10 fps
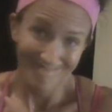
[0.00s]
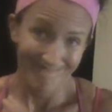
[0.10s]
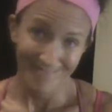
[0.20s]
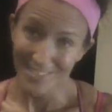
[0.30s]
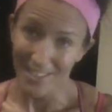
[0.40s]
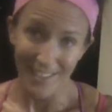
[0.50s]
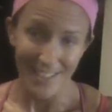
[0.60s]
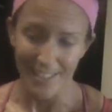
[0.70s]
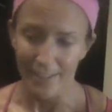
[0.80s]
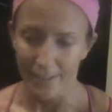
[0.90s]
That's all I
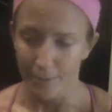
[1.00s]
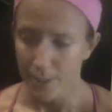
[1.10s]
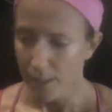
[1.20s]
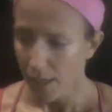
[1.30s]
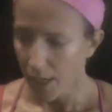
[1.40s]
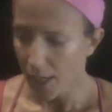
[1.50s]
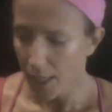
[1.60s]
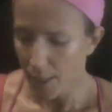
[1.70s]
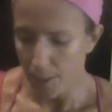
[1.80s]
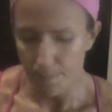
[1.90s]
gotta tell you.
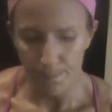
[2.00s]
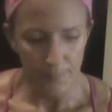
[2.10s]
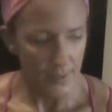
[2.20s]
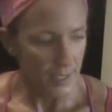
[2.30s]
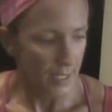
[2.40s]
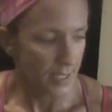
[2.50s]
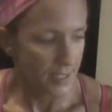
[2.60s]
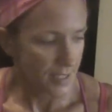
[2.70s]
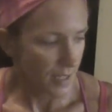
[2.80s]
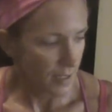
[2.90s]
Um,
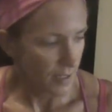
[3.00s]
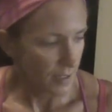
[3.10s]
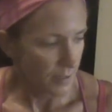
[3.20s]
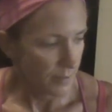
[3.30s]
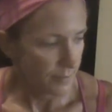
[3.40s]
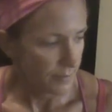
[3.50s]
and, uh,